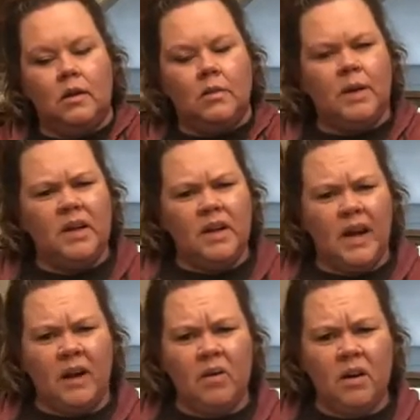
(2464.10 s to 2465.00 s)
But
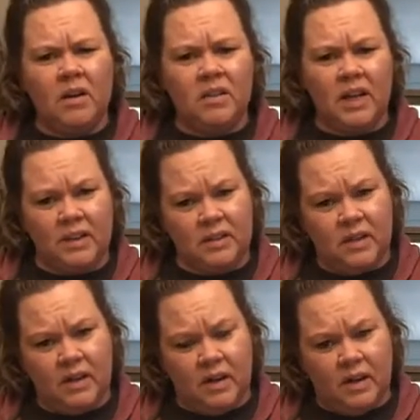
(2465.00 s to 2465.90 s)
how hard is that
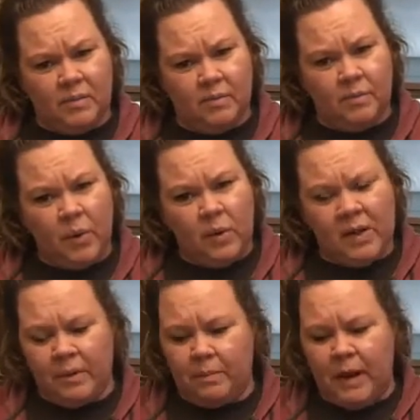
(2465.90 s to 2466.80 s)
to pull out
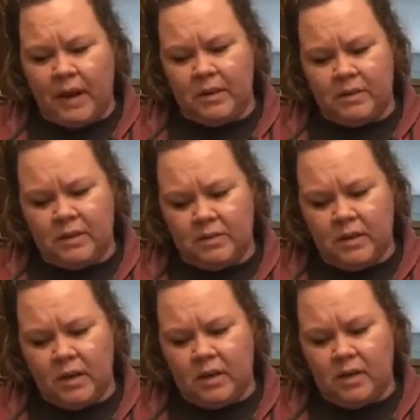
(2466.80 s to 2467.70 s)
of the back? That seems
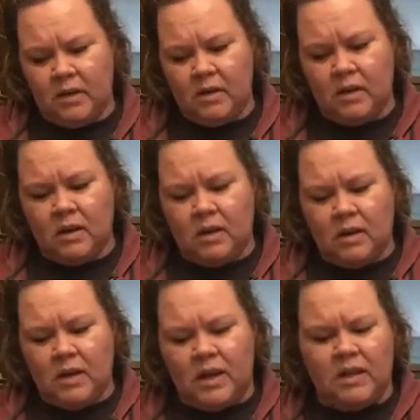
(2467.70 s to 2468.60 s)
like,
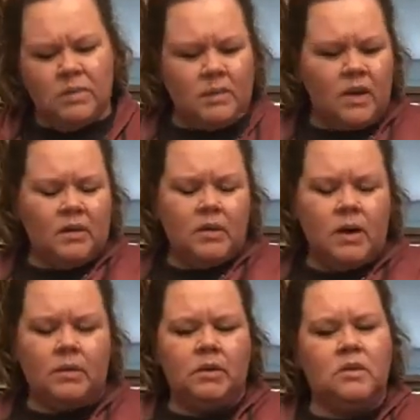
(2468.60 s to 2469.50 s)
I guess maybe
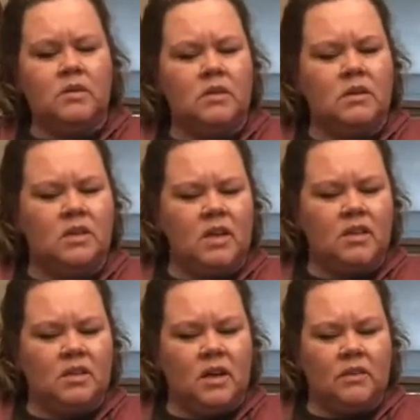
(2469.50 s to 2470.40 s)
I'm used to thick
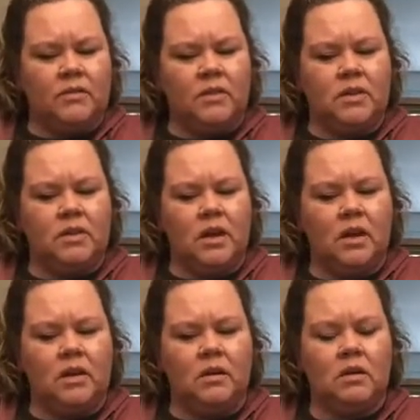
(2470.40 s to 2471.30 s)
stuff for
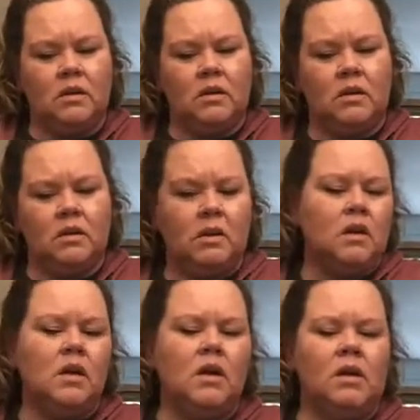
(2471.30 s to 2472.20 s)
design.
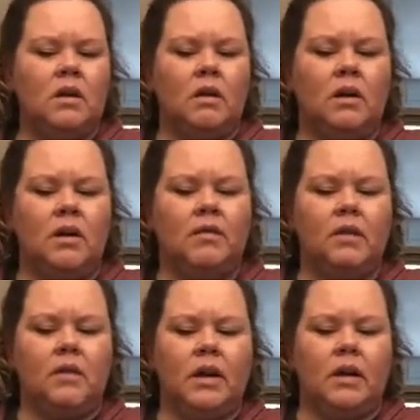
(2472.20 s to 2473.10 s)
I don't know. I have to
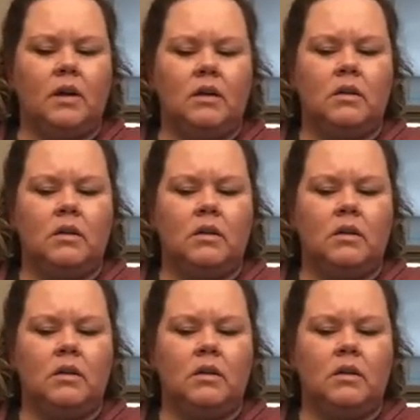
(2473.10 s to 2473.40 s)
look at it.